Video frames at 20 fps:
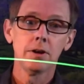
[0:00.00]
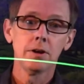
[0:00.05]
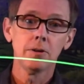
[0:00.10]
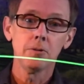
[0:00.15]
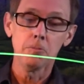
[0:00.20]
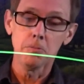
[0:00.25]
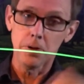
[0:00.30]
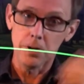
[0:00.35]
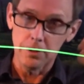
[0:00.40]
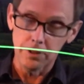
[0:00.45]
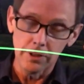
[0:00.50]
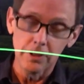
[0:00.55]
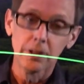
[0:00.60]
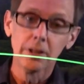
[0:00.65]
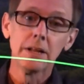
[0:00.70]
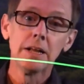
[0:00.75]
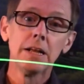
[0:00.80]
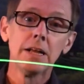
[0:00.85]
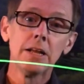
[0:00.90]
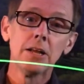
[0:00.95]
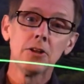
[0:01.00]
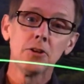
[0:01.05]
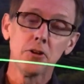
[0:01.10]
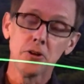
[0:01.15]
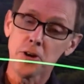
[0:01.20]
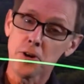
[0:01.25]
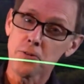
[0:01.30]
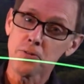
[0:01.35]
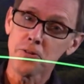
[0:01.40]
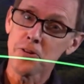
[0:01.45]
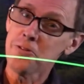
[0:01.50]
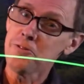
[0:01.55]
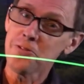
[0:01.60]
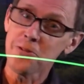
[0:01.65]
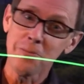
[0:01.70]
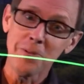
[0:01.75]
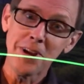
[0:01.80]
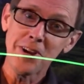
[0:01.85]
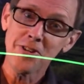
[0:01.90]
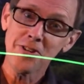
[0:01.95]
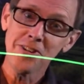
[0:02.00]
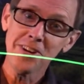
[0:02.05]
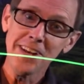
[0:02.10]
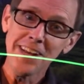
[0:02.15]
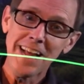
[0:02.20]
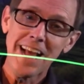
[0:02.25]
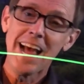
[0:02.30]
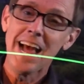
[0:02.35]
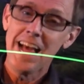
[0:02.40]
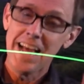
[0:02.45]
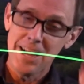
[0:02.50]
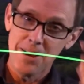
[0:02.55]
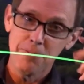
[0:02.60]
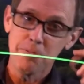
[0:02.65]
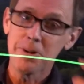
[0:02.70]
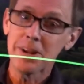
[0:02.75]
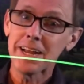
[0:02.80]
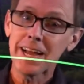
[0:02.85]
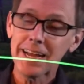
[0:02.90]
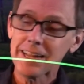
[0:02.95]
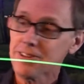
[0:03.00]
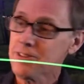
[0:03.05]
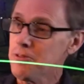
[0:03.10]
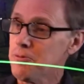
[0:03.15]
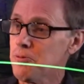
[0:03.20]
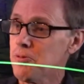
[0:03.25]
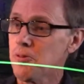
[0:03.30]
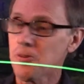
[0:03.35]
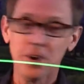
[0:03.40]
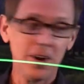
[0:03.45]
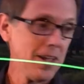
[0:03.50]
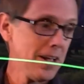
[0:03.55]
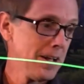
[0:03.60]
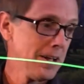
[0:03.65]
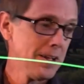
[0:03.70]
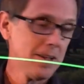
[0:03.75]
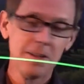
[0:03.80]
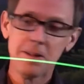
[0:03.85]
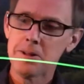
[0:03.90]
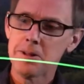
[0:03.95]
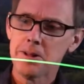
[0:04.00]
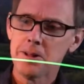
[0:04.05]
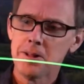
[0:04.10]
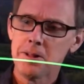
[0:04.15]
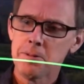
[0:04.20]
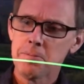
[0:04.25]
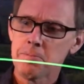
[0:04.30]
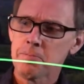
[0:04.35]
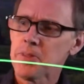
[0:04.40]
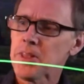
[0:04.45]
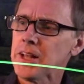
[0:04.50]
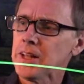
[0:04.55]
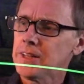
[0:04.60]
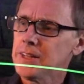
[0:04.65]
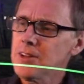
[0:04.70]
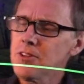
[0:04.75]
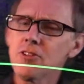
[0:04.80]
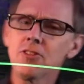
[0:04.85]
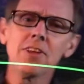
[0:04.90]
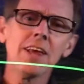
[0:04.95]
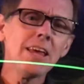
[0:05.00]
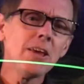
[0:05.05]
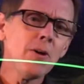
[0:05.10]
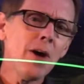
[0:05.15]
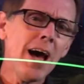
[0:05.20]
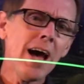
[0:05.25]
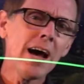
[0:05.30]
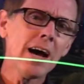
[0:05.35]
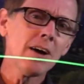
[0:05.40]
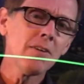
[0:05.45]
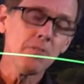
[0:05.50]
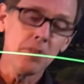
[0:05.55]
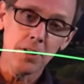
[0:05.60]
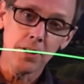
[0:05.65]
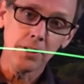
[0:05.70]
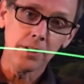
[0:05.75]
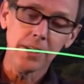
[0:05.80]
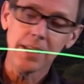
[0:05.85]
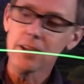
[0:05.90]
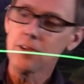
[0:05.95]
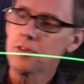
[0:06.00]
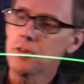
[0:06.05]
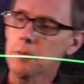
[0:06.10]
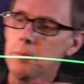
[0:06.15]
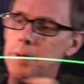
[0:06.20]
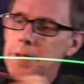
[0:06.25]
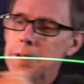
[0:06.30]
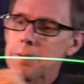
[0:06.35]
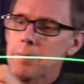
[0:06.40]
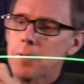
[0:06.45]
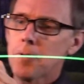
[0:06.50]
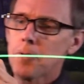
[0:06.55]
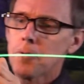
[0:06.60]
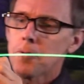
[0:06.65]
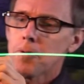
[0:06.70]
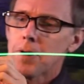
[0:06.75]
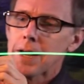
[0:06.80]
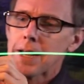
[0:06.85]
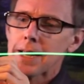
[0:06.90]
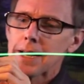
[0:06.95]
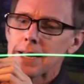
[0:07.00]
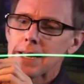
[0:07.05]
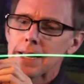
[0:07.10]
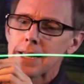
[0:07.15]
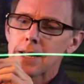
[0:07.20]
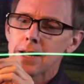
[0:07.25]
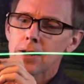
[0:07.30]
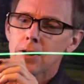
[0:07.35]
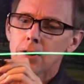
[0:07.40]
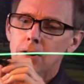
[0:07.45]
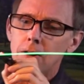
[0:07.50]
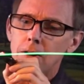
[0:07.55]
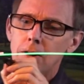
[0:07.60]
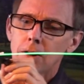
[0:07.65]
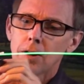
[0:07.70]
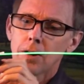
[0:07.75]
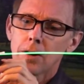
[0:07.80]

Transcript: Well, you're here for information? We got some for you. Let's say you have a laser beam right here